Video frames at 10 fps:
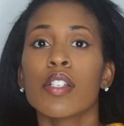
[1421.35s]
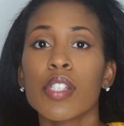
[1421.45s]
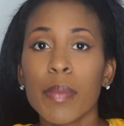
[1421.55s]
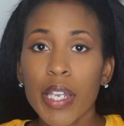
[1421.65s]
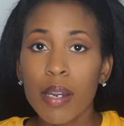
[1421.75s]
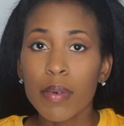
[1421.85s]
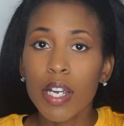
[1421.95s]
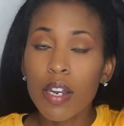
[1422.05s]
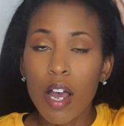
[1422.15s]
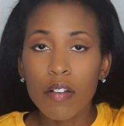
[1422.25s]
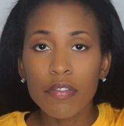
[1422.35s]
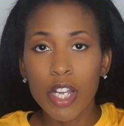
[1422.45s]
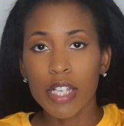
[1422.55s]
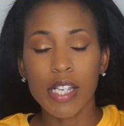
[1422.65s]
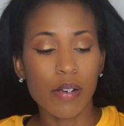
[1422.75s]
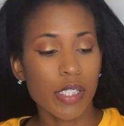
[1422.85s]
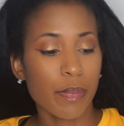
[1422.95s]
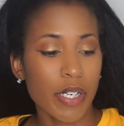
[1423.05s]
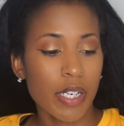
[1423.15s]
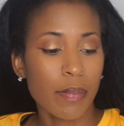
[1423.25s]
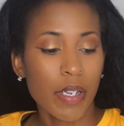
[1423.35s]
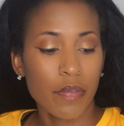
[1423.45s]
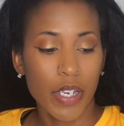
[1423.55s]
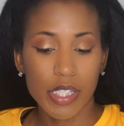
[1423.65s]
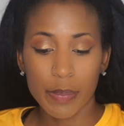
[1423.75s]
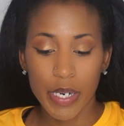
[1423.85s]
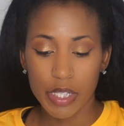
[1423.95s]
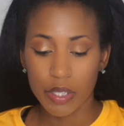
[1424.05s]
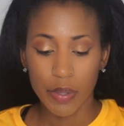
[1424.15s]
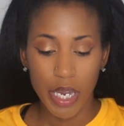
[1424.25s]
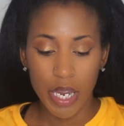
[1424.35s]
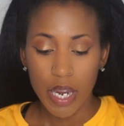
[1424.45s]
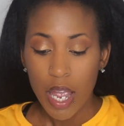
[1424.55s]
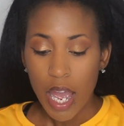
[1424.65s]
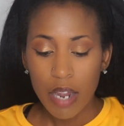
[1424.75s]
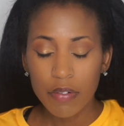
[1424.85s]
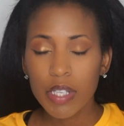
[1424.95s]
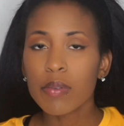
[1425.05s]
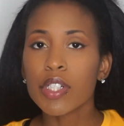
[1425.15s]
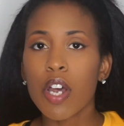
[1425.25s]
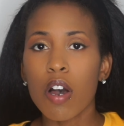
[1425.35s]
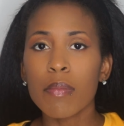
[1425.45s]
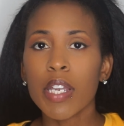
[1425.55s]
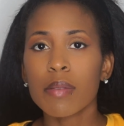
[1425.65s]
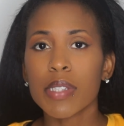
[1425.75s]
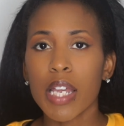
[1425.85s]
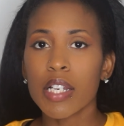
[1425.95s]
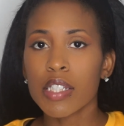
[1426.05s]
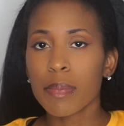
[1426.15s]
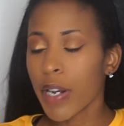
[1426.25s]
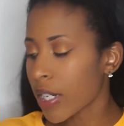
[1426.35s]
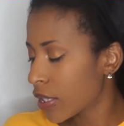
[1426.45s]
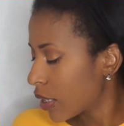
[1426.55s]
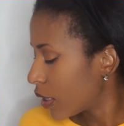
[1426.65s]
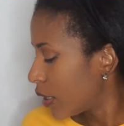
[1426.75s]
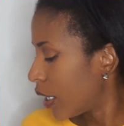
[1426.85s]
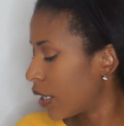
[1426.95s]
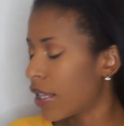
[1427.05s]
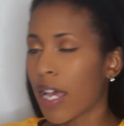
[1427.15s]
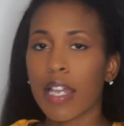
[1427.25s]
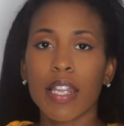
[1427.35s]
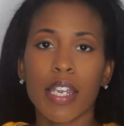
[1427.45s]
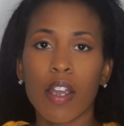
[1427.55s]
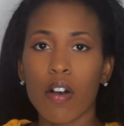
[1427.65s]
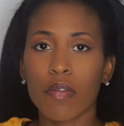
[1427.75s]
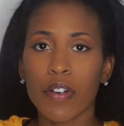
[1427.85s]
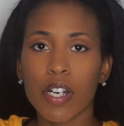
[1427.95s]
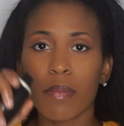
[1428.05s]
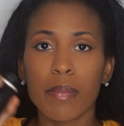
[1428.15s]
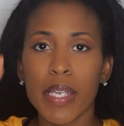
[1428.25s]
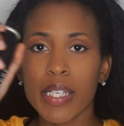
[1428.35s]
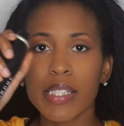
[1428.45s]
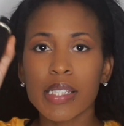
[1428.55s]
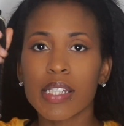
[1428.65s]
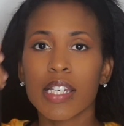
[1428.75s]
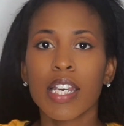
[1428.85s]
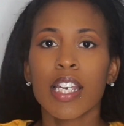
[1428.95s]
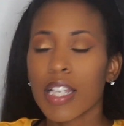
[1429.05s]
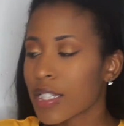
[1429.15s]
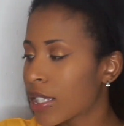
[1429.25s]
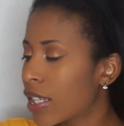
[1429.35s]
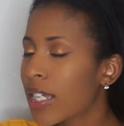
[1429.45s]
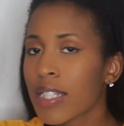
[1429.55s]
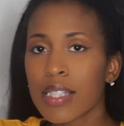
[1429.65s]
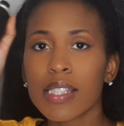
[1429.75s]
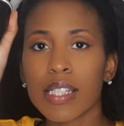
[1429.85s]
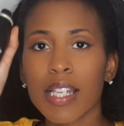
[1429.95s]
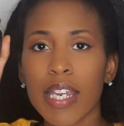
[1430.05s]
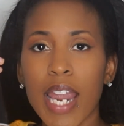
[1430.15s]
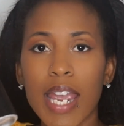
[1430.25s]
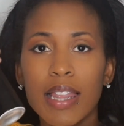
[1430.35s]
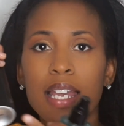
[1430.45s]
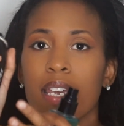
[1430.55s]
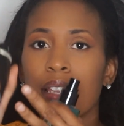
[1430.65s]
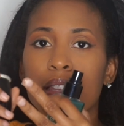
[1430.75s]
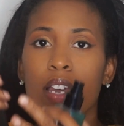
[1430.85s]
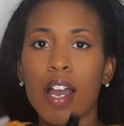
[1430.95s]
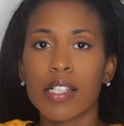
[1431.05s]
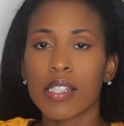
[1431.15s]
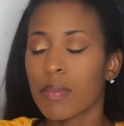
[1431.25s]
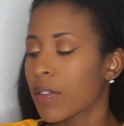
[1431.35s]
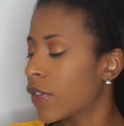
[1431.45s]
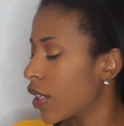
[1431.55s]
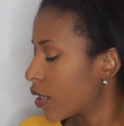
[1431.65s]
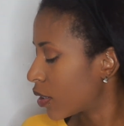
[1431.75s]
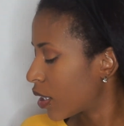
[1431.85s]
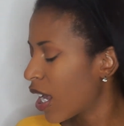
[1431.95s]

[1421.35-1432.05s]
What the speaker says: So my camera cut off as I was spraying my face, but it's okay. I really wish all makeup setting sprays did that, like offered a mist. Because this, like, I like the concept of this.